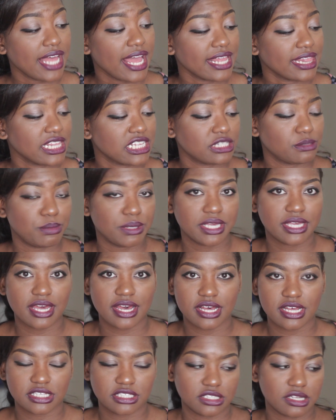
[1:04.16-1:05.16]
like this
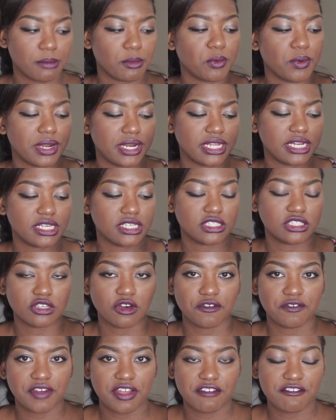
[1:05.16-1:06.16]
because number one it is
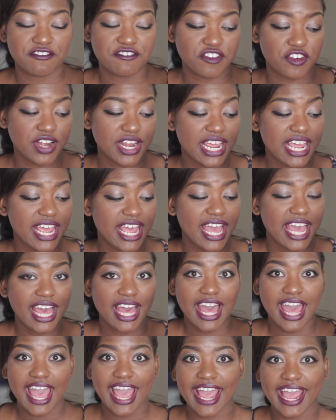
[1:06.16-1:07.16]
sulfate free
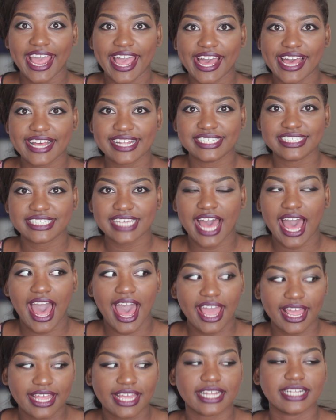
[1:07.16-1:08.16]
and
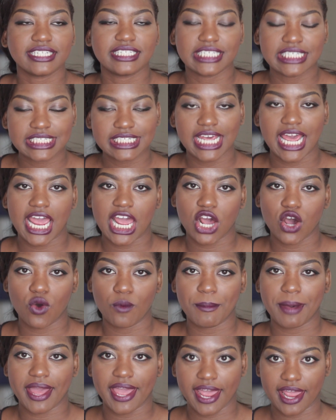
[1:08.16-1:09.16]
I can
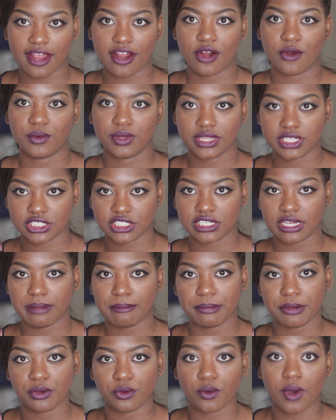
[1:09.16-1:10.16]
detangle my hair with the
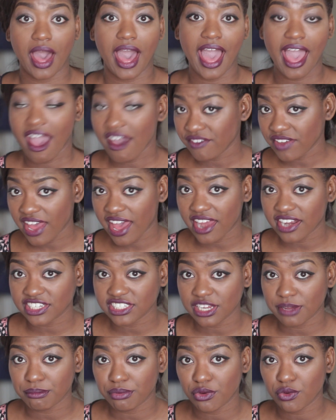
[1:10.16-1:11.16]
shampoo I haven't had a
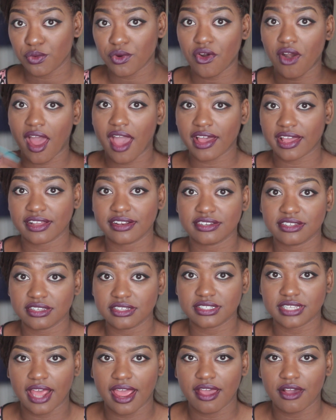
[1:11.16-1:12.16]
shampoo where I can
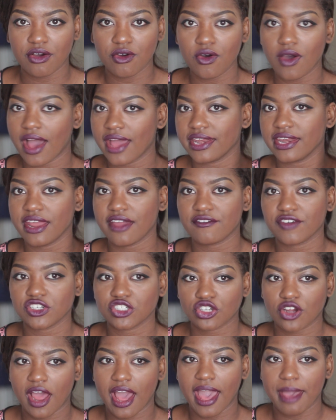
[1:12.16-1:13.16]
detangle I
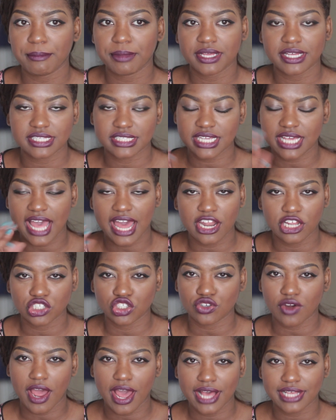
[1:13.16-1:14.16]
never try because it kind
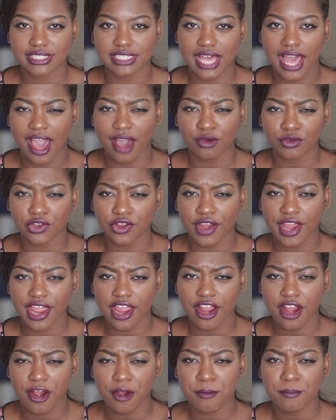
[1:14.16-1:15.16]
of dries out your
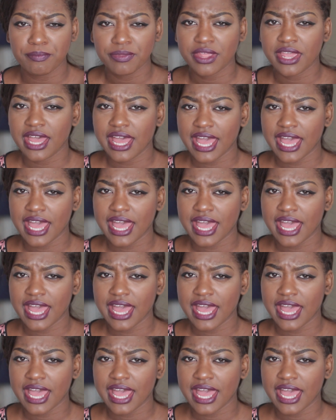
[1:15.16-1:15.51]
hair